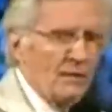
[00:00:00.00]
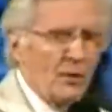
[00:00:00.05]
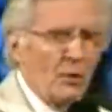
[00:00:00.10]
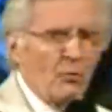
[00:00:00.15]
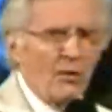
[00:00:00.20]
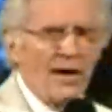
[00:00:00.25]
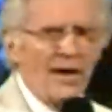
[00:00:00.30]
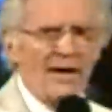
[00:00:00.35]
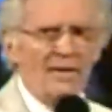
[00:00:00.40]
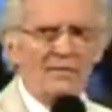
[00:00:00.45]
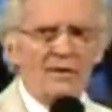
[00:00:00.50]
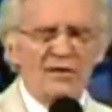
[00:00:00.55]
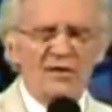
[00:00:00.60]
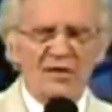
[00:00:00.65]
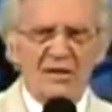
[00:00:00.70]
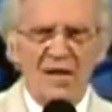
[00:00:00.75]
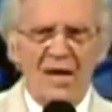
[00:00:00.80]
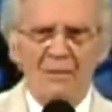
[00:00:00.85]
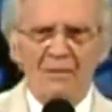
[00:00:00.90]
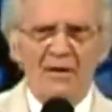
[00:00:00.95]
The rain
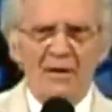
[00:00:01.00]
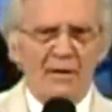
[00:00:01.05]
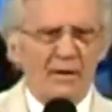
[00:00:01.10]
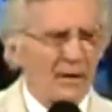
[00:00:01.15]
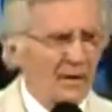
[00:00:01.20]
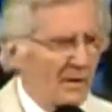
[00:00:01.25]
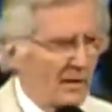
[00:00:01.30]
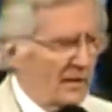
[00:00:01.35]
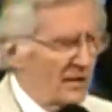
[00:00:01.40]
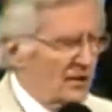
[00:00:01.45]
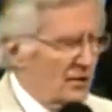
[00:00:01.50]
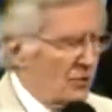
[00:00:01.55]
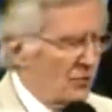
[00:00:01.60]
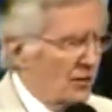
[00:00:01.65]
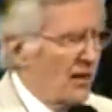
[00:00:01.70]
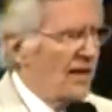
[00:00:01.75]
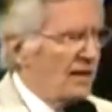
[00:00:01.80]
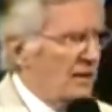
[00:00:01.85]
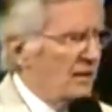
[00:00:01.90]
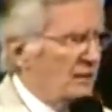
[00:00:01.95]
that's coming is
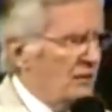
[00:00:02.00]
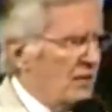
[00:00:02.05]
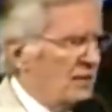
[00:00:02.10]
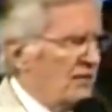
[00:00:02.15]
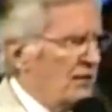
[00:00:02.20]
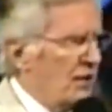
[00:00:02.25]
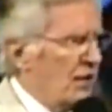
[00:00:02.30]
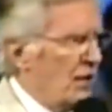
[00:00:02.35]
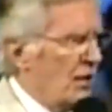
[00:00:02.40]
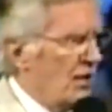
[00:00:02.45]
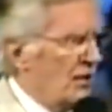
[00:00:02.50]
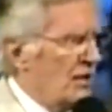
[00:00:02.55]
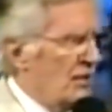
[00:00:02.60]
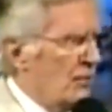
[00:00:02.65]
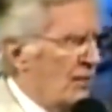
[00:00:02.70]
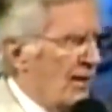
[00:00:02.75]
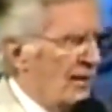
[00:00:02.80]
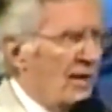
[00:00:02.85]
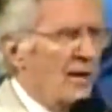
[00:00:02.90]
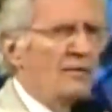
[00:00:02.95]
greater than the early
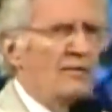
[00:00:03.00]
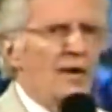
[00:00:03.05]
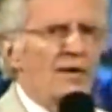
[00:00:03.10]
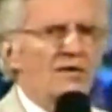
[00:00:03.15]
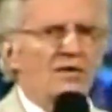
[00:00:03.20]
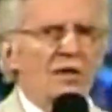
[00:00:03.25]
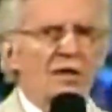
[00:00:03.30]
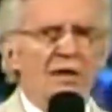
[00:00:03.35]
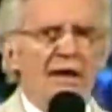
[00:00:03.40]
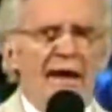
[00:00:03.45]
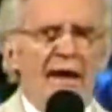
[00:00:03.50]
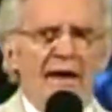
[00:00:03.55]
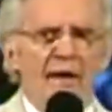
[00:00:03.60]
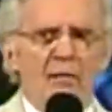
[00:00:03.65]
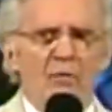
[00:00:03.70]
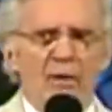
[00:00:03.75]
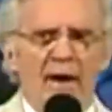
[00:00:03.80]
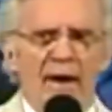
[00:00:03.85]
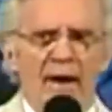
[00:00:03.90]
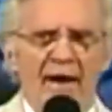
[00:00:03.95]
rain. There's a
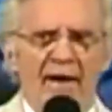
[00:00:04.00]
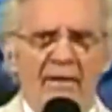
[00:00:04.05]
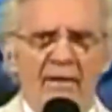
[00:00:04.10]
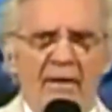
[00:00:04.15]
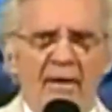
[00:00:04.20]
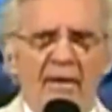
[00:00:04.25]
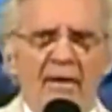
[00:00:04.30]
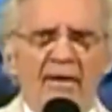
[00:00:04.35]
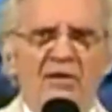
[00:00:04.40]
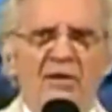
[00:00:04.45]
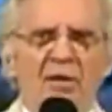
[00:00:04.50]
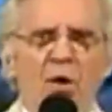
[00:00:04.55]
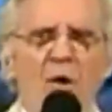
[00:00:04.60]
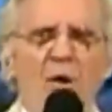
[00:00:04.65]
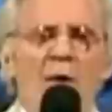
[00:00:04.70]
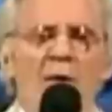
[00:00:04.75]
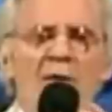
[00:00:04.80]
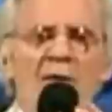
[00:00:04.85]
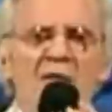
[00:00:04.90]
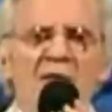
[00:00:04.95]
latter rain.
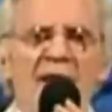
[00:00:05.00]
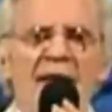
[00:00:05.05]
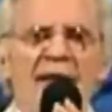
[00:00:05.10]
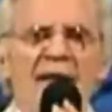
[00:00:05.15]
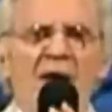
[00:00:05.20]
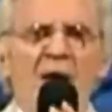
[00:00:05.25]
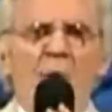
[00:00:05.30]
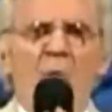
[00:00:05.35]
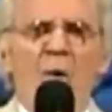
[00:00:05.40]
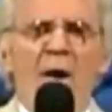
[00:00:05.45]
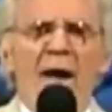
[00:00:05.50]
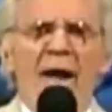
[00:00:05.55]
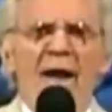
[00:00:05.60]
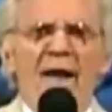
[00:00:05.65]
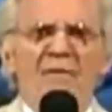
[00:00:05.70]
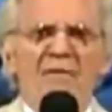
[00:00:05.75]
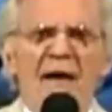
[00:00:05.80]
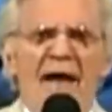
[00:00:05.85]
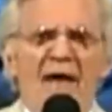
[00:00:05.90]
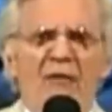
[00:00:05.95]
So take
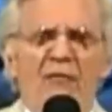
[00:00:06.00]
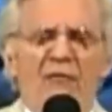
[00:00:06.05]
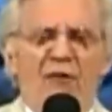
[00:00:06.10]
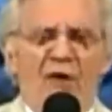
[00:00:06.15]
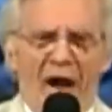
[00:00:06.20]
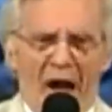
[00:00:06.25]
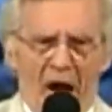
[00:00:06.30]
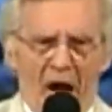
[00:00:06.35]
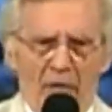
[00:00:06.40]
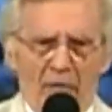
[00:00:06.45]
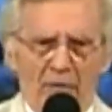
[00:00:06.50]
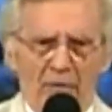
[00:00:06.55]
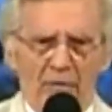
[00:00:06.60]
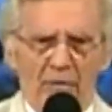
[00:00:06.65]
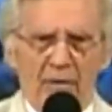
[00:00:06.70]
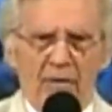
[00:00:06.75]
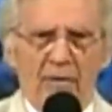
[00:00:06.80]
away that frown.